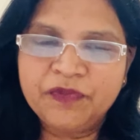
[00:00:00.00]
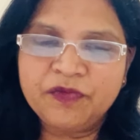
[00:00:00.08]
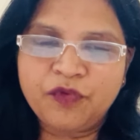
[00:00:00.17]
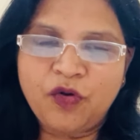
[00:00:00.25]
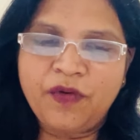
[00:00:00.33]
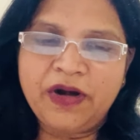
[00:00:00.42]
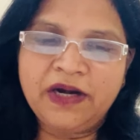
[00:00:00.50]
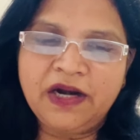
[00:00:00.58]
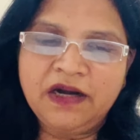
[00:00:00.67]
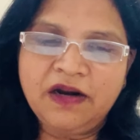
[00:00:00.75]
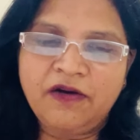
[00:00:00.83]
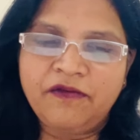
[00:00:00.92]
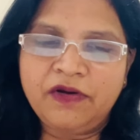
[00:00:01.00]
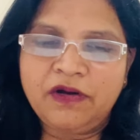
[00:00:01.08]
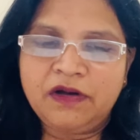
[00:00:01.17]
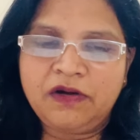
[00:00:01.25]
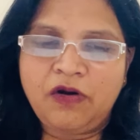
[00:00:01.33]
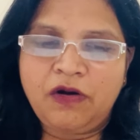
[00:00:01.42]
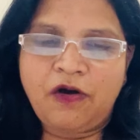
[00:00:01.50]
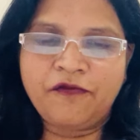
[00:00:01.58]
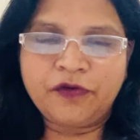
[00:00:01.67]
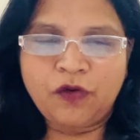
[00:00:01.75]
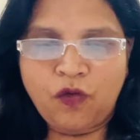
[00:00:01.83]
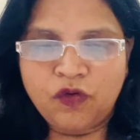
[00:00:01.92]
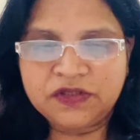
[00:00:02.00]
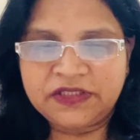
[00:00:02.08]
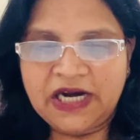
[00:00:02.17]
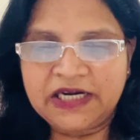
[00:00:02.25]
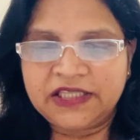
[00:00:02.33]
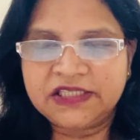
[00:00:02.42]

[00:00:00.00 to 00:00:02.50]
provided of a course that